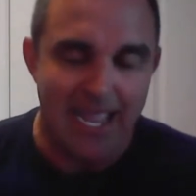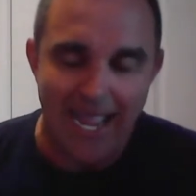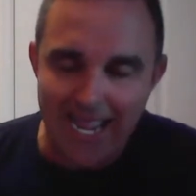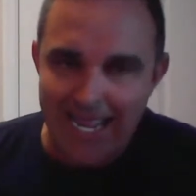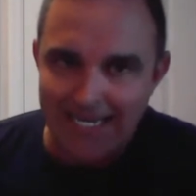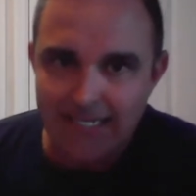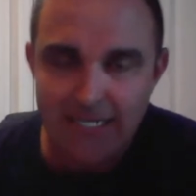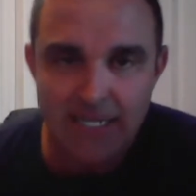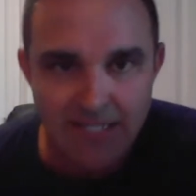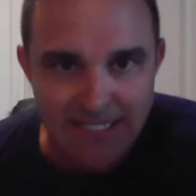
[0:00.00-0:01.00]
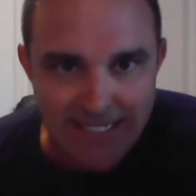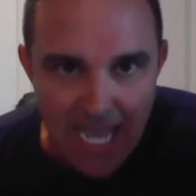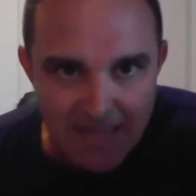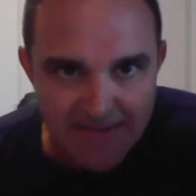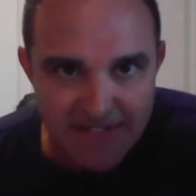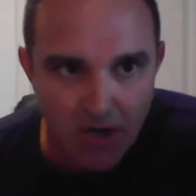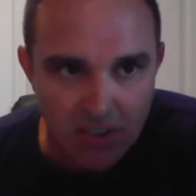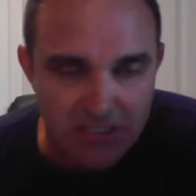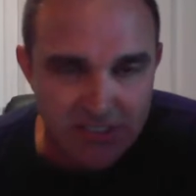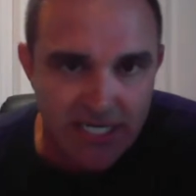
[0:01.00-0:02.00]
And the deaths
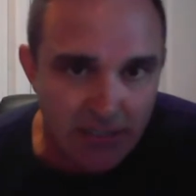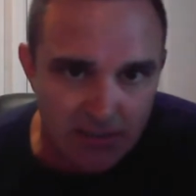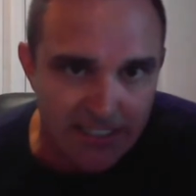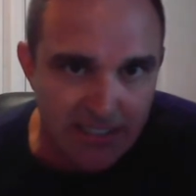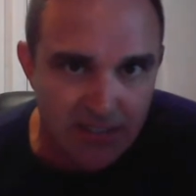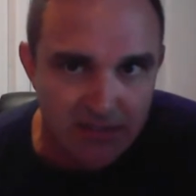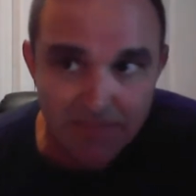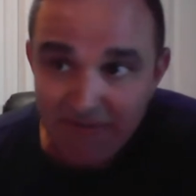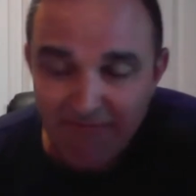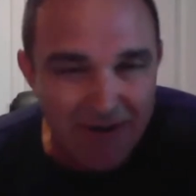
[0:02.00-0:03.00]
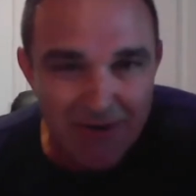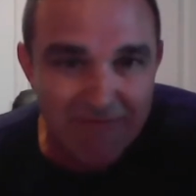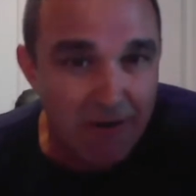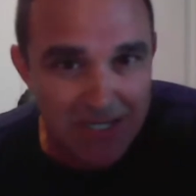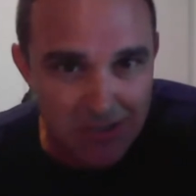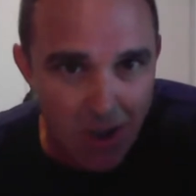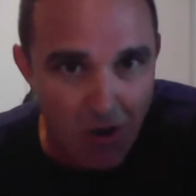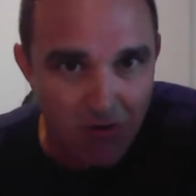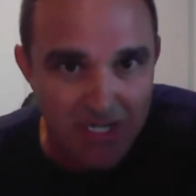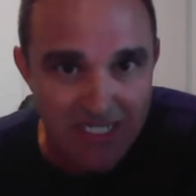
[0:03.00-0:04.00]
are continually to be very, very
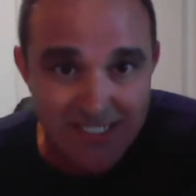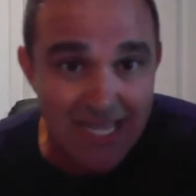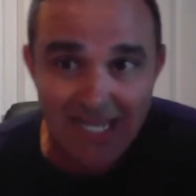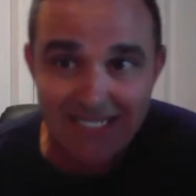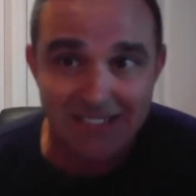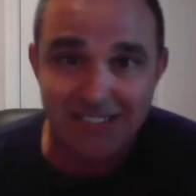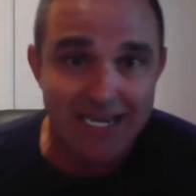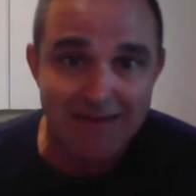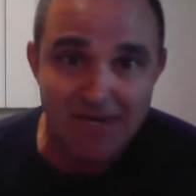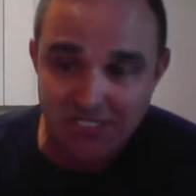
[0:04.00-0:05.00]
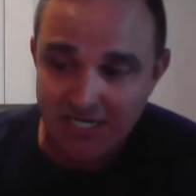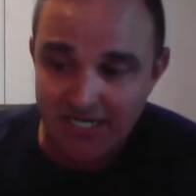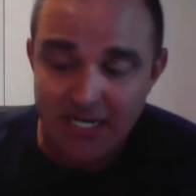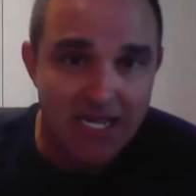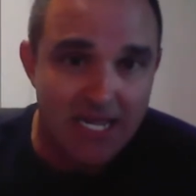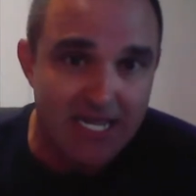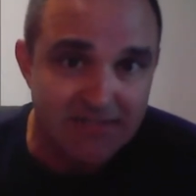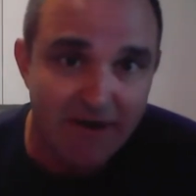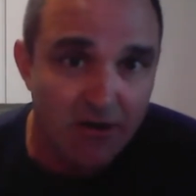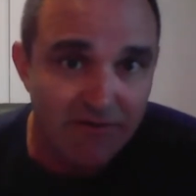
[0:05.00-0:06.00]
low. It's not like the state of Michigan
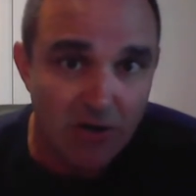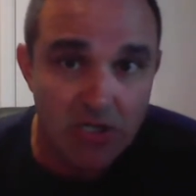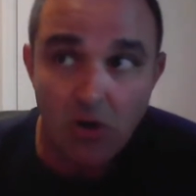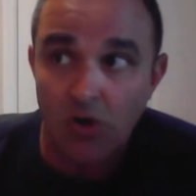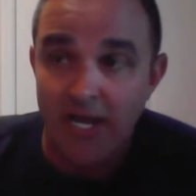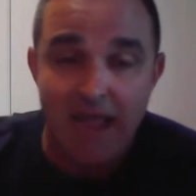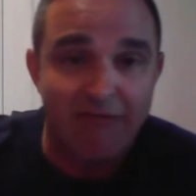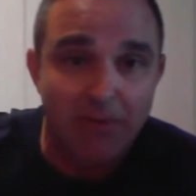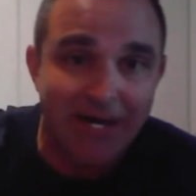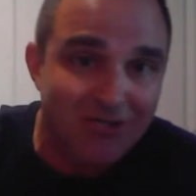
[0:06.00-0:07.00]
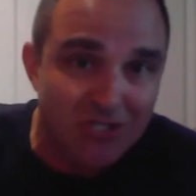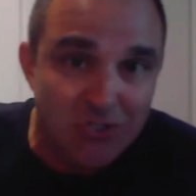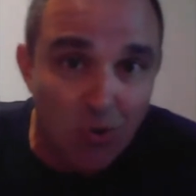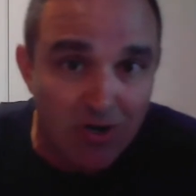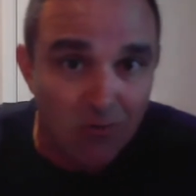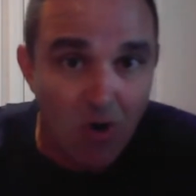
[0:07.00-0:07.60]
is very, very low and everybody else is doing it